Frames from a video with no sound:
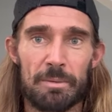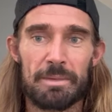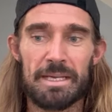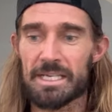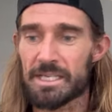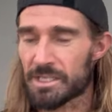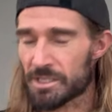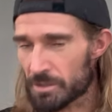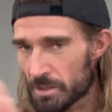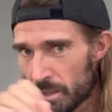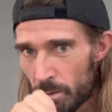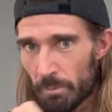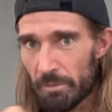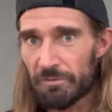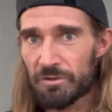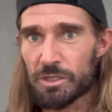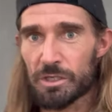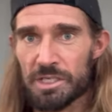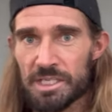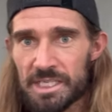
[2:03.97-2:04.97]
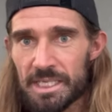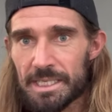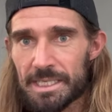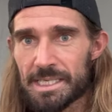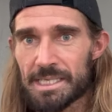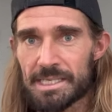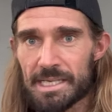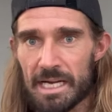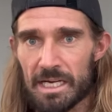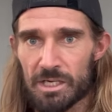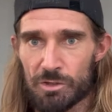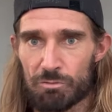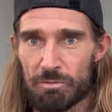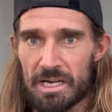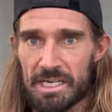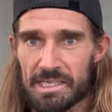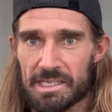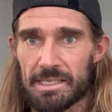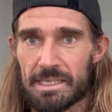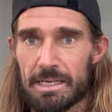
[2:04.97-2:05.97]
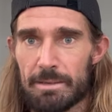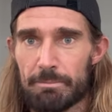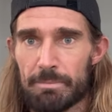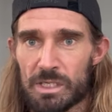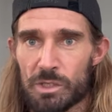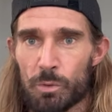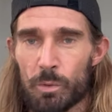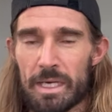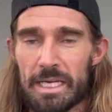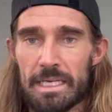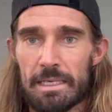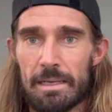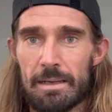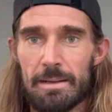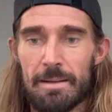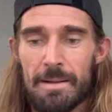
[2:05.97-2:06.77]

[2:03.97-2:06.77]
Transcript: meters with just 60 seconds rest in between.